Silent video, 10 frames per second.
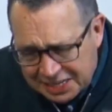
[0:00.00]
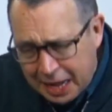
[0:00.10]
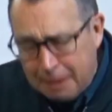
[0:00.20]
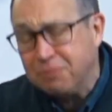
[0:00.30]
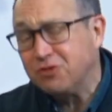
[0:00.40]

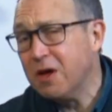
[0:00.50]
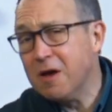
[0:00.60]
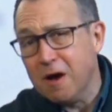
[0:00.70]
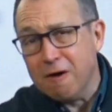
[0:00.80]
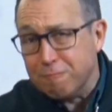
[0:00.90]
depths
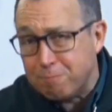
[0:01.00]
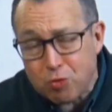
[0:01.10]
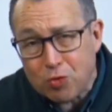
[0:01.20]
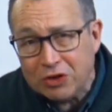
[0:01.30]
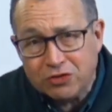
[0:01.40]
of
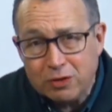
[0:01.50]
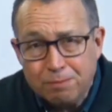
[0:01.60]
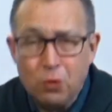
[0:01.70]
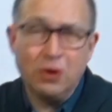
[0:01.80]
prison,